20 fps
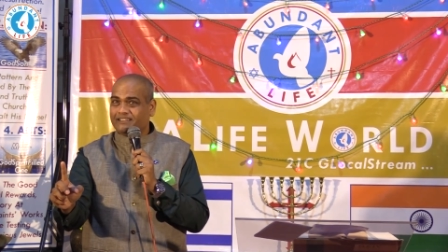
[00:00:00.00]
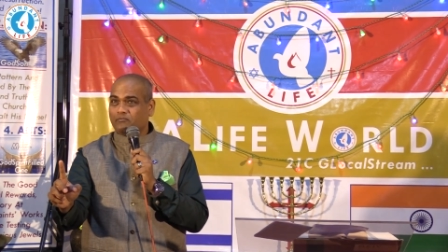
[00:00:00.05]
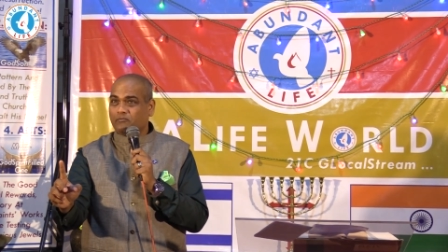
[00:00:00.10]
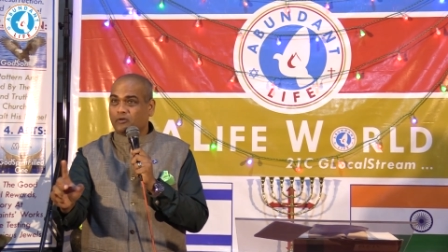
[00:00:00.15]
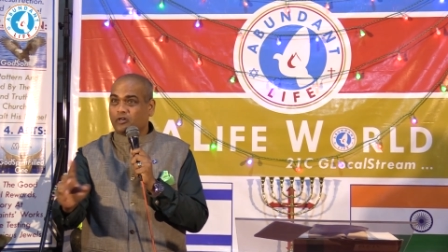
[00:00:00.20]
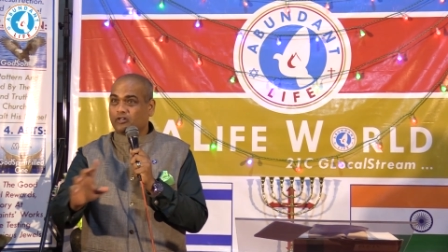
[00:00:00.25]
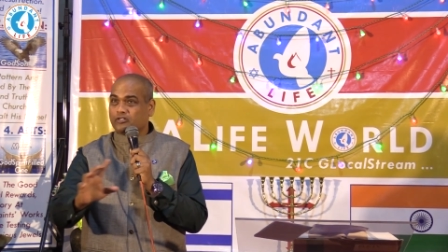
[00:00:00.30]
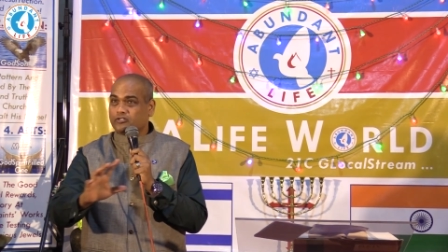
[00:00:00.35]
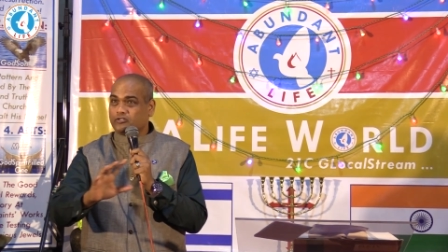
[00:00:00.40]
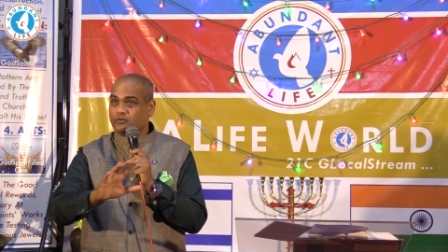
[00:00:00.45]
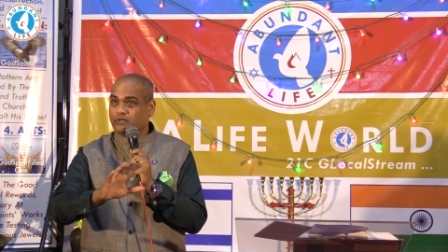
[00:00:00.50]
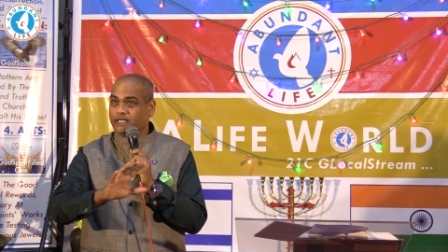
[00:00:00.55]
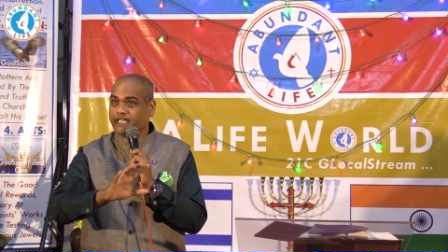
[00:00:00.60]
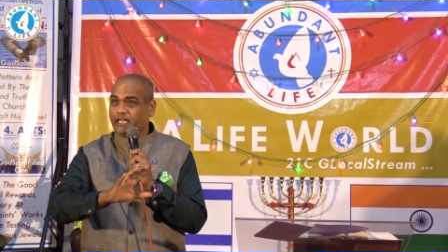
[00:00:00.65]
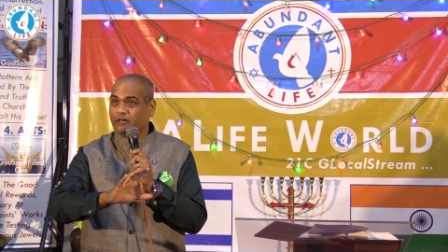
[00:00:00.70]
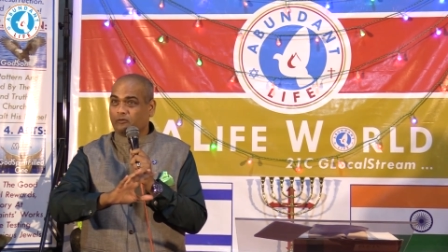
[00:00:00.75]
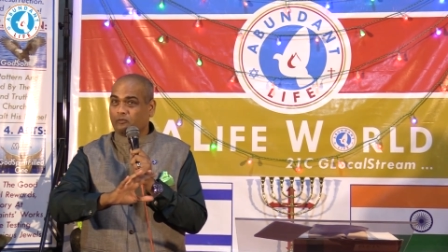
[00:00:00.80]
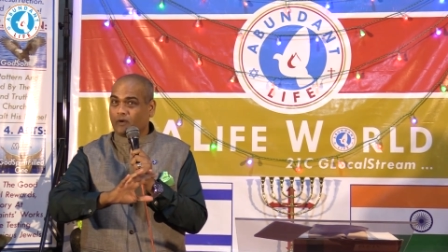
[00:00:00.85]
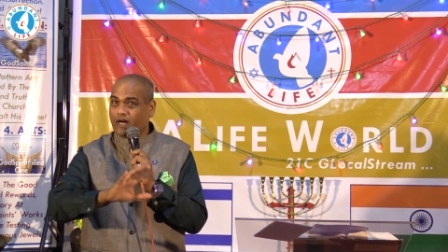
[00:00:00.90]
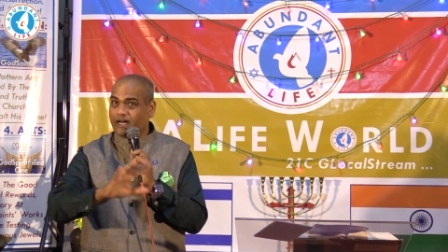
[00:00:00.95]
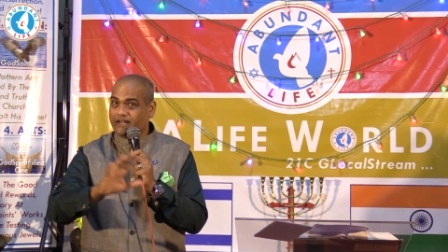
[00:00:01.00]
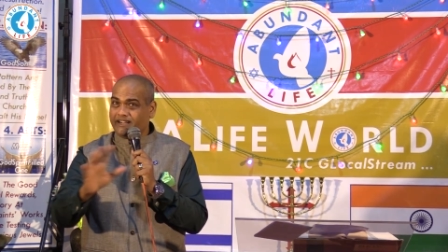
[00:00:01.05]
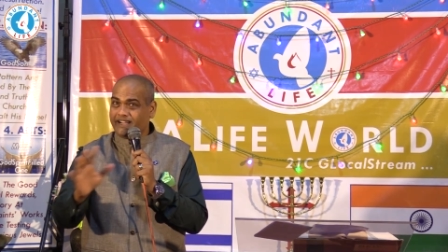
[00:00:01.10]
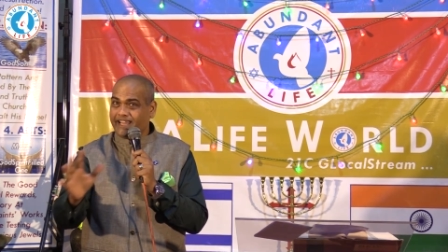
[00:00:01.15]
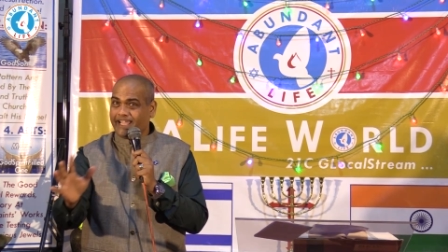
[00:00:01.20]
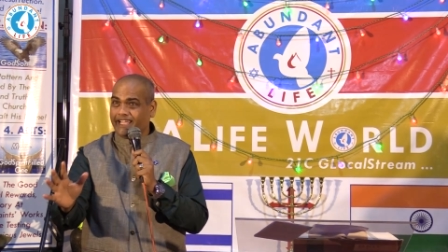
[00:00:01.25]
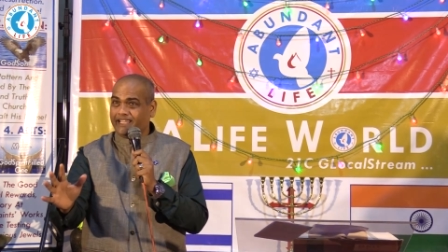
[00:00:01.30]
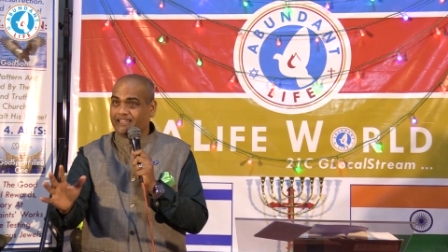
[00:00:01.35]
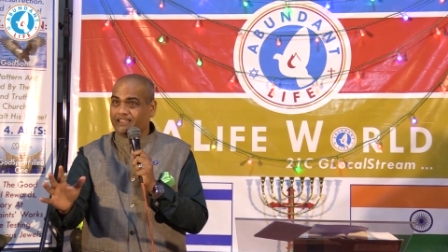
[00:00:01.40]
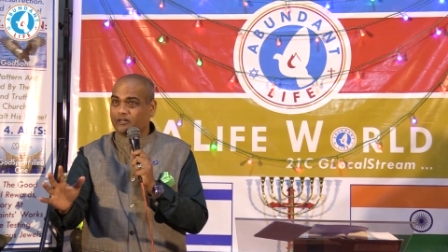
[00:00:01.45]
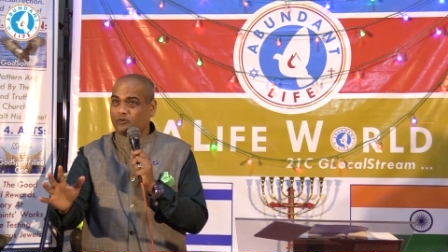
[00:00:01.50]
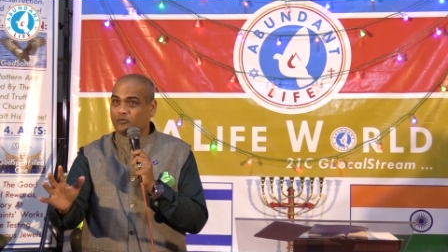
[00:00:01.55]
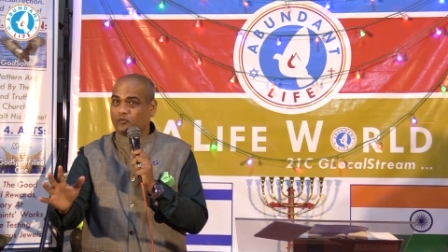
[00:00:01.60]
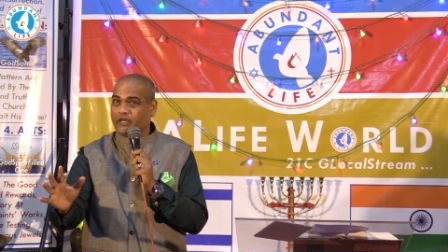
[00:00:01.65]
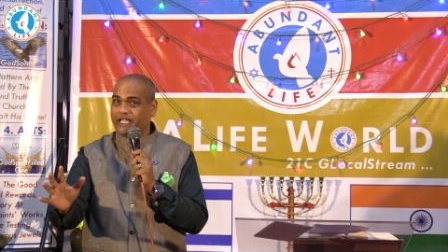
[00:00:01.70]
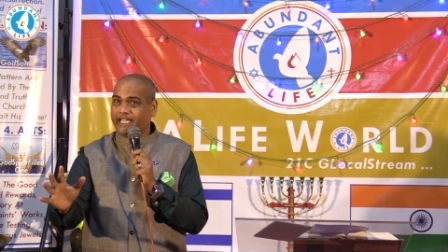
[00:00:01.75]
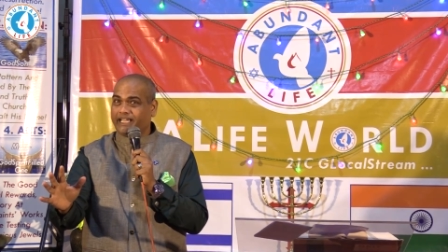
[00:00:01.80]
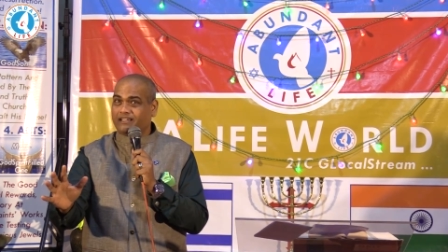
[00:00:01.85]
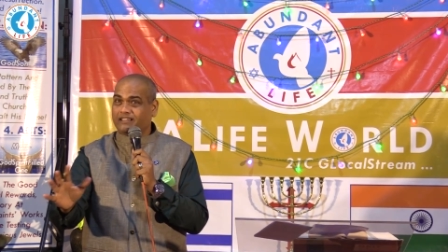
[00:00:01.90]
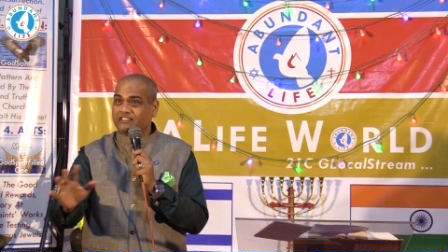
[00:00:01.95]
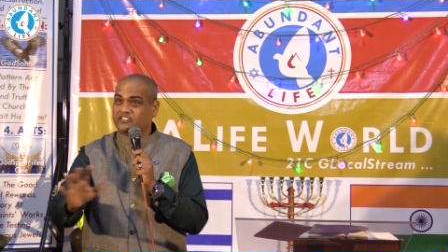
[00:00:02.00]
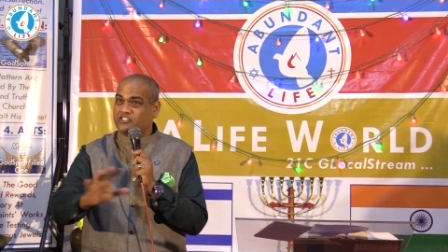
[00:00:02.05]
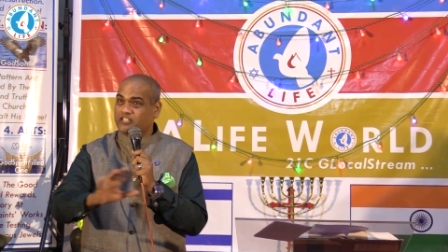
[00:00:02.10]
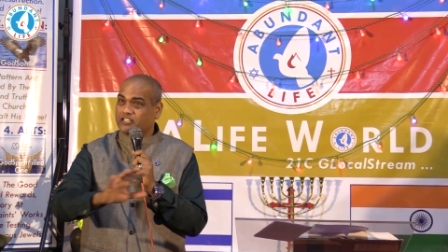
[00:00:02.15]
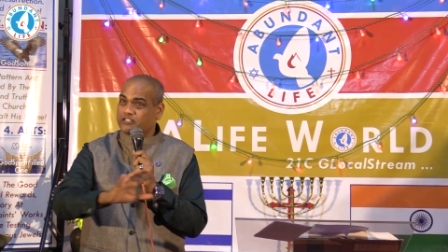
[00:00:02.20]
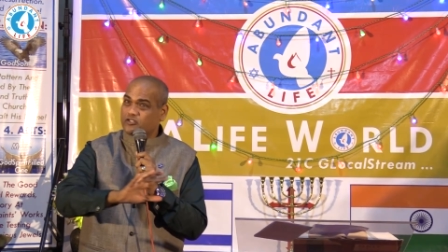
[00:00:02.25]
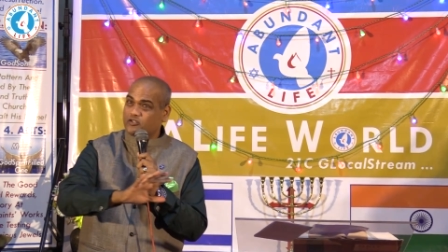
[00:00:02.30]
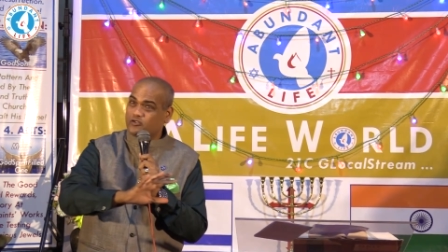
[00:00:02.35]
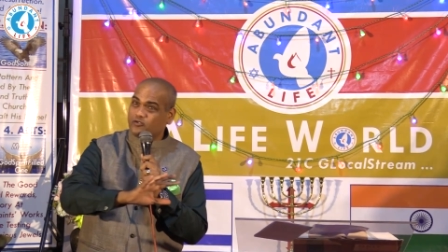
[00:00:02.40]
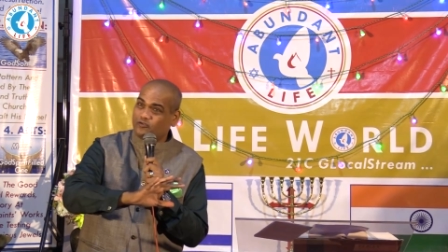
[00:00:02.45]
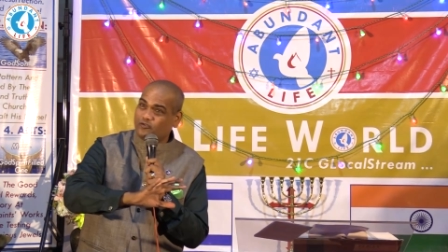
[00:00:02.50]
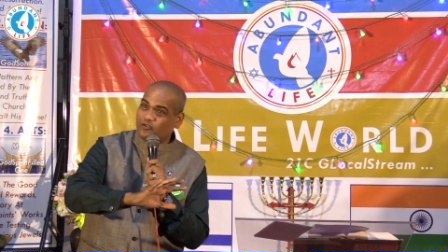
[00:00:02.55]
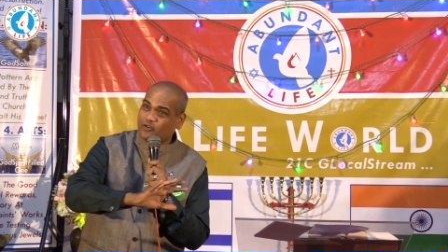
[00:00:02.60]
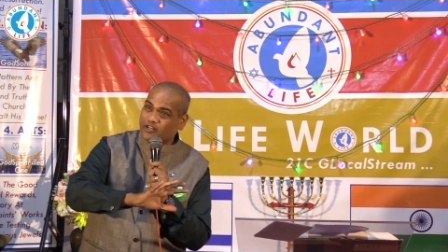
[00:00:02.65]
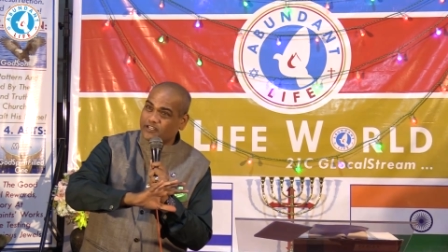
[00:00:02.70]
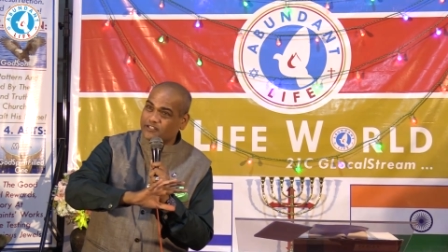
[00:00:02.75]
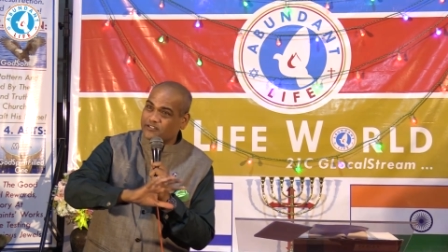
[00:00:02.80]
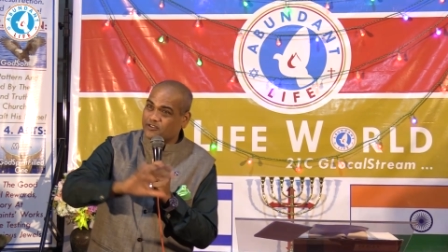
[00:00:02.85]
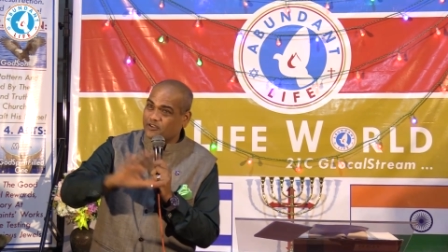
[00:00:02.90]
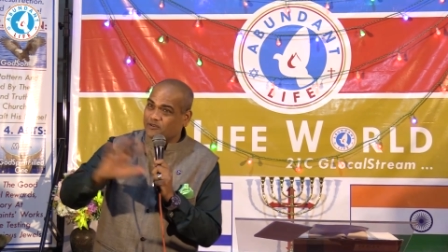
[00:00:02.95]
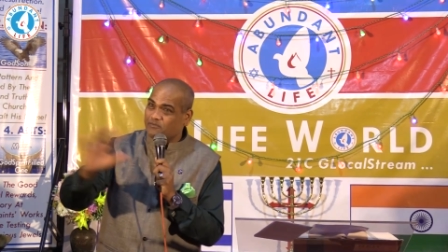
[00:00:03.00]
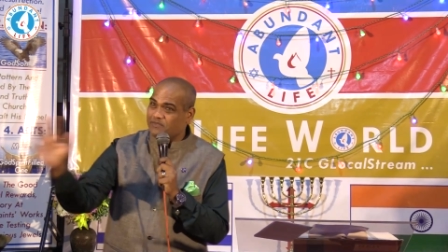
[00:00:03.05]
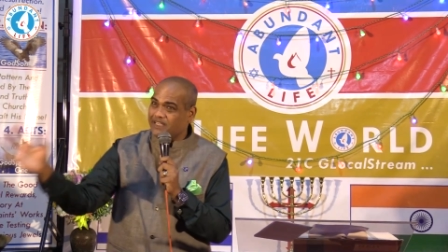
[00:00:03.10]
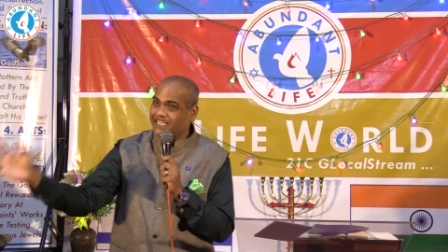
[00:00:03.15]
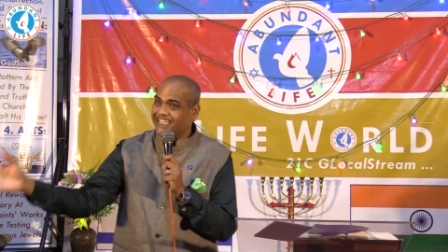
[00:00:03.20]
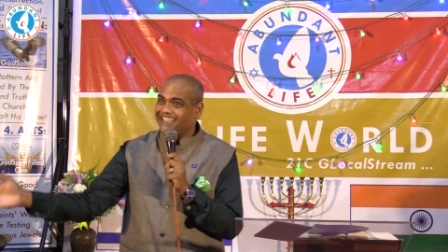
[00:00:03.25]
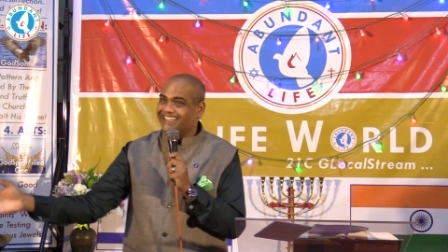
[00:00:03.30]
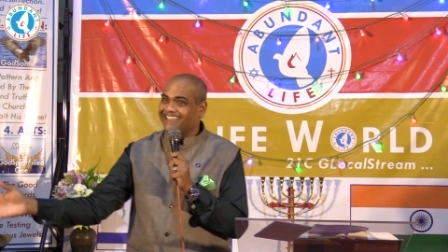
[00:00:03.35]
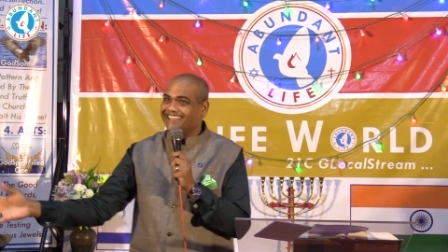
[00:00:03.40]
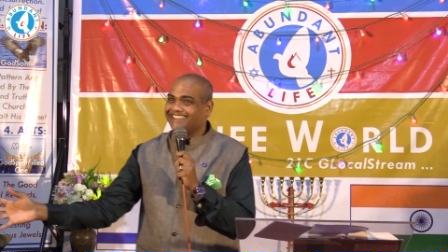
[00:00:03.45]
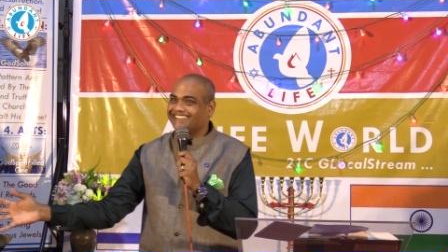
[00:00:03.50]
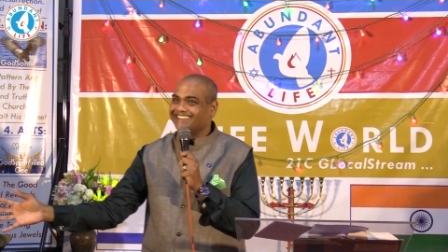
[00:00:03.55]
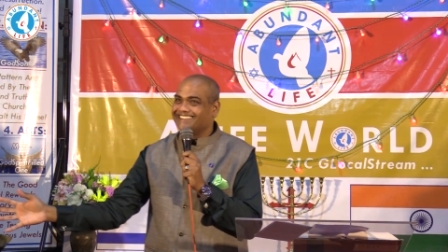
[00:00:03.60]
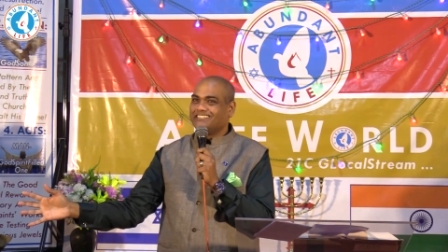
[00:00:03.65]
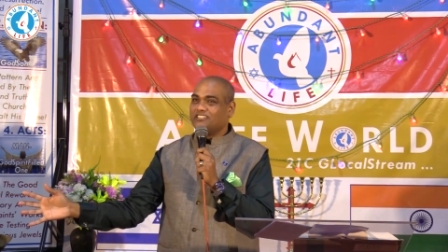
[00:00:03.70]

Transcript: because you need one day in the week just to focus on me.